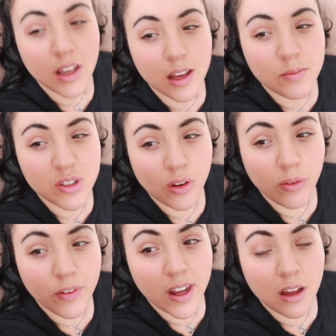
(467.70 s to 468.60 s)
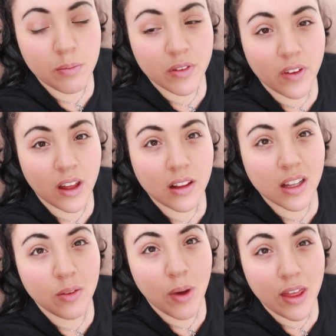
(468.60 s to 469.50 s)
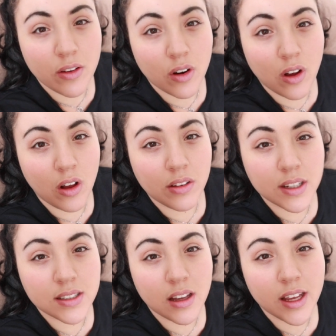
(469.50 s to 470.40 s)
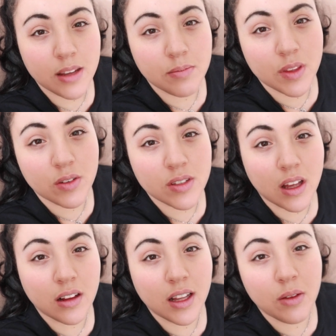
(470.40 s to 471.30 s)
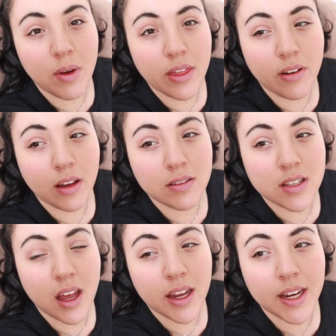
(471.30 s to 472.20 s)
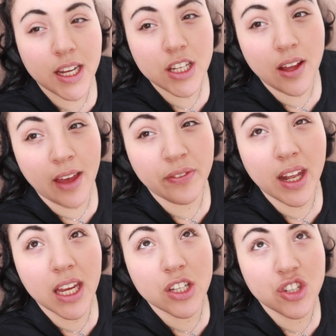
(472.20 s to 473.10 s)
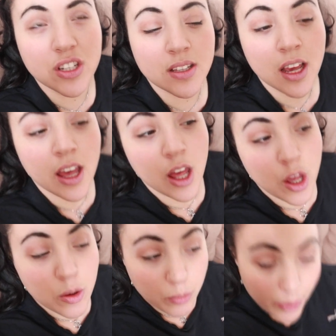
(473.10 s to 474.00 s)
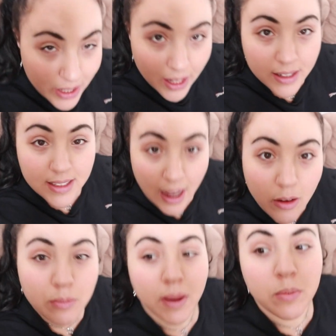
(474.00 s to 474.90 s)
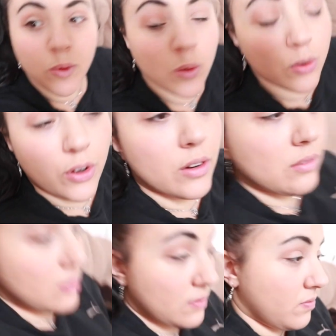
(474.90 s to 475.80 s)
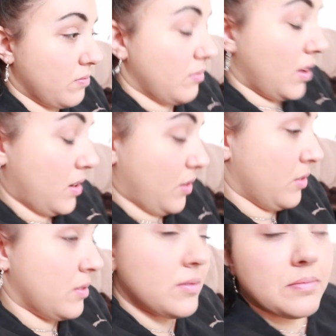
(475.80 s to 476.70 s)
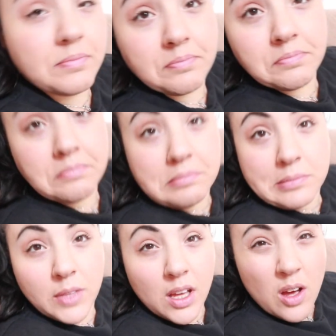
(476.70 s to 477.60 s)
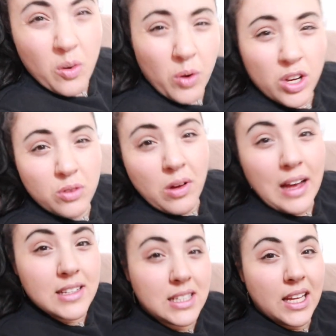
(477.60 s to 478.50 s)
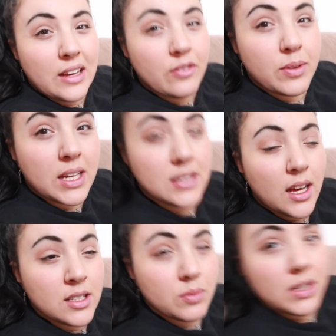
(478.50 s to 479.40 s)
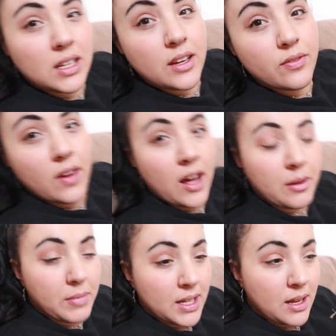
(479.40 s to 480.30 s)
fed up of ugly weather all the time. There's ugly weather outside and I feel like it's just bringing down my mood, or I don't know. Where do you guys live? Because us, we live in